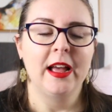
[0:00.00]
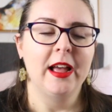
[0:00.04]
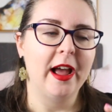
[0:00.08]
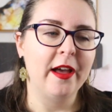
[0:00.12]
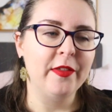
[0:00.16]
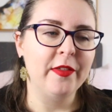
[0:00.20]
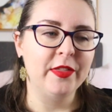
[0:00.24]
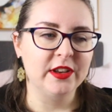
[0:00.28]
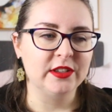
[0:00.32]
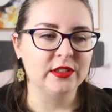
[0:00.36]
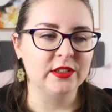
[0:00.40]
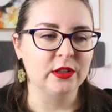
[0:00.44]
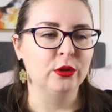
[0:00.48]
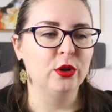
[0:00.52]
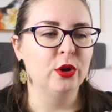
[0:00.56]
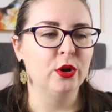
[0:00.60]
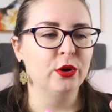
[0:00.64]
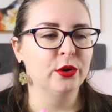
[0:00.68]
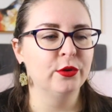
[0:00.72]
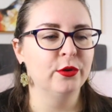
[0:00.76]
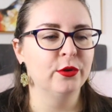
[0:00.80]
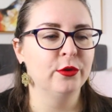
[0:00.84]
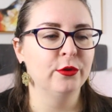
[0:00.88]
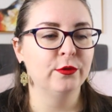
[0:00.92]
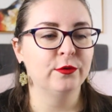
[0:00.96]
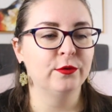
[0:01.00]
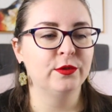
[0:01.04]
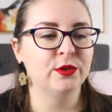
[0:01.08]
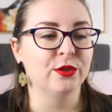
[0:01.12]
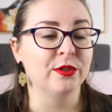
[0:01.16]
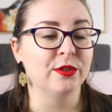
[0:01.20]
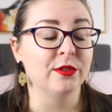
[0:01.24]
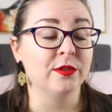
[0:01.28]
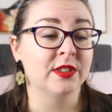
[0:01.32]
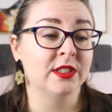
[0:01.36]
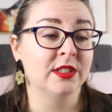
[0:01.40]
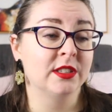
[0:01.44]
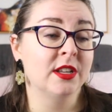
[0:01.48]
And there's a lot of
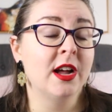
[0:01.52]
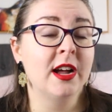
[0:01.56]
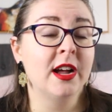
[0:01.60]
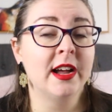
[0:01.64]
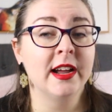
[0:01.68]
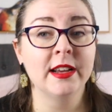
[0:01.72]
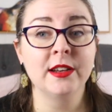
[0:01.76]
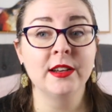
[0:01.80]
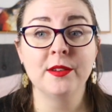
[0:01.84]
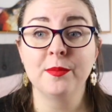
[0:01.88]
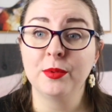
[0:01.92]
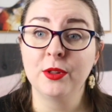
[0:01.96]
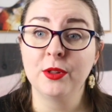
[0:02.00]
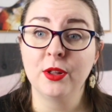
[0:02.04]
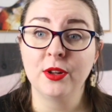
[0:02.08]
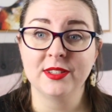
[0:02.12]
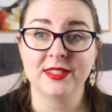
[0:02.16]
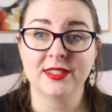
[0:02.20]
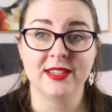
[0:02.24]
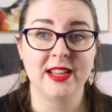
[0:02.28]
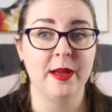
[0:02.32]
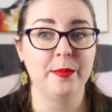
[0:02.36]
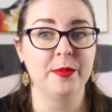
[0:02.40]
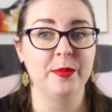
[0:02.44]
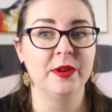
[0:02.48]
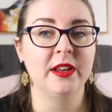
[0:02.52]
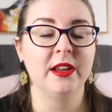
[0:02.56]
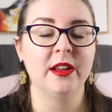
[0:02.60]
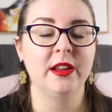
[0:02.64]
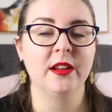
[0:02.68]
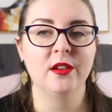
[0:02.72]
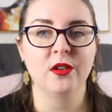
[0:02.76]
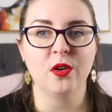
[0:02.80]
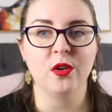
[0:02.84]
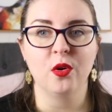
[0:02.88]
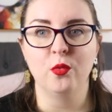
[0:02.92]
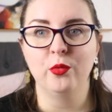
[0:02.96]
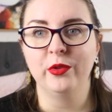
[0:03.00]
sort of side plots
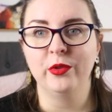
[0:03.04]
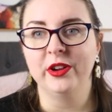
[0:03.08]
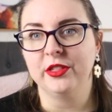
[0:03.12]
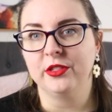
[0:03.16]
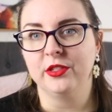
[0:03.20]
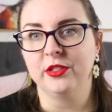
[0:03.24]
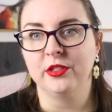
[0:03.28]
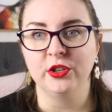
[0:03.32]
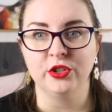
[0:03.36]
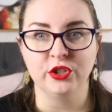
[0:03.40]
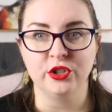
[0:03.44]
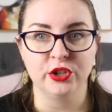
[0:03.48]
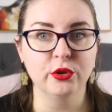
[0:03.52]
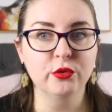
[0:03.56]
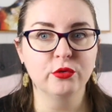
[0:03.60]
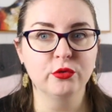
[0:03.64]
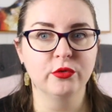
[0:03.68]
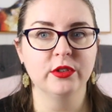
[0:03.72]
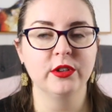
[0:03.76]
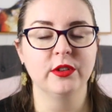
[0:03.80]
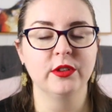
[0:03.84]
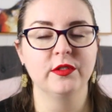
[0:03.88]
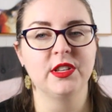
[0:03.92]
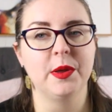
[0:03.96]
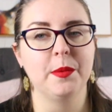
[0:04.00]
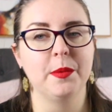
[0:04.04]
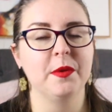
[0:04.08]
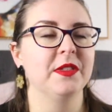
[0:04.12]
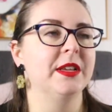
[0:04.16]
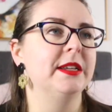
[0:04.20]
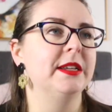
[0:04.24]
happening with the children of some of